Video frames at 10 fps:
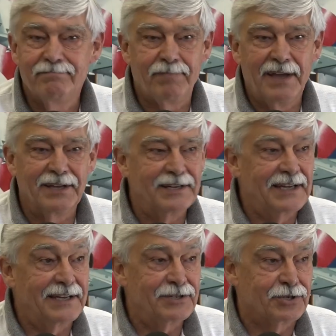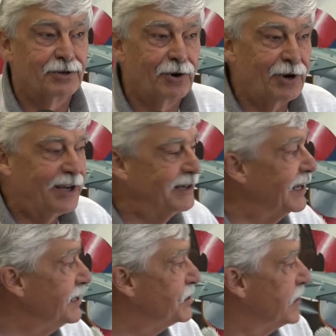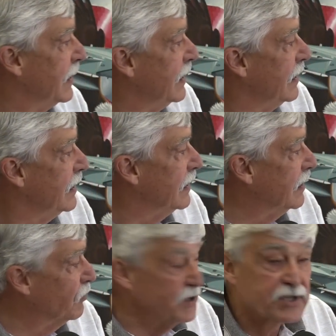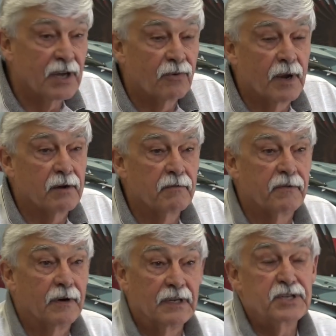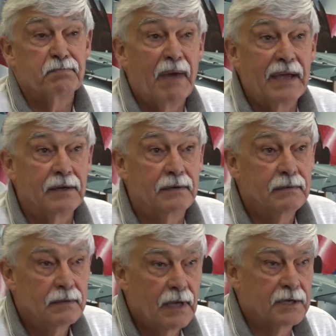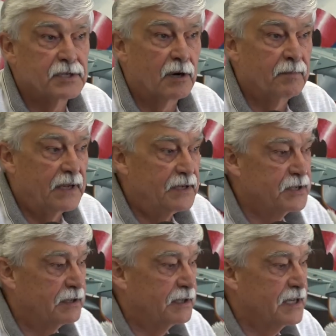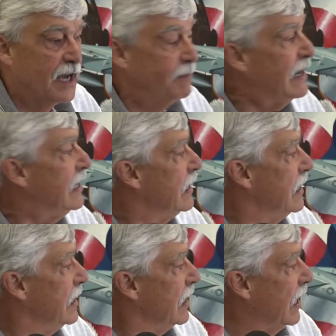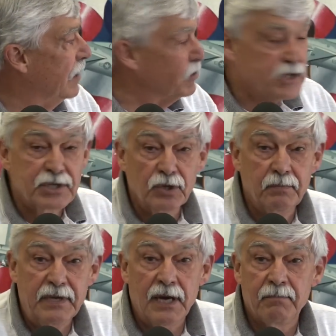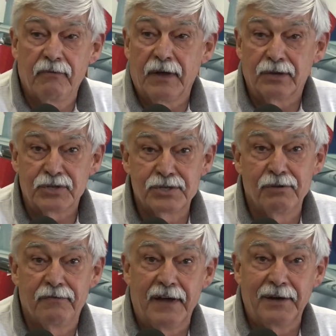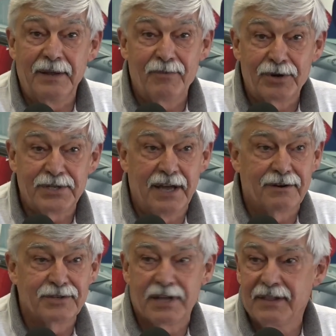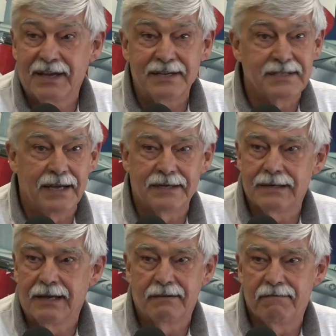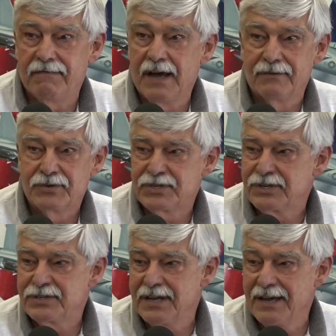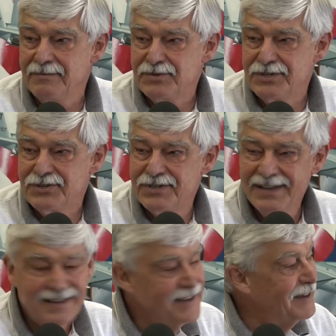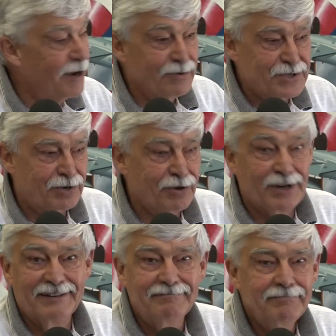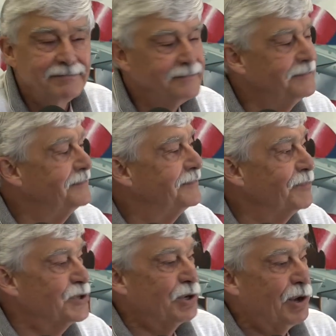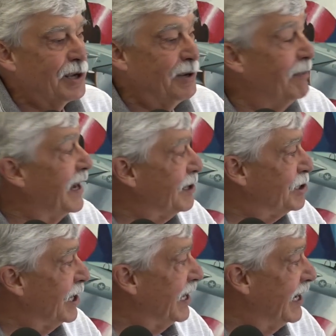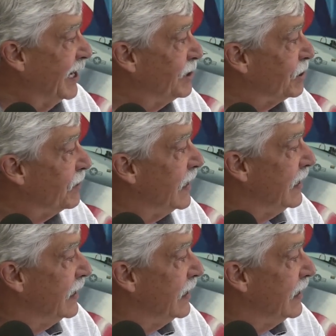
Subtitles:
paying days or earning days. We set a record for at least manned X airplanes at the time. I would still be up if I could still find any more tankers. I think I tanked like 5 or 6 times. Just I wasn't gonna come back until I had to.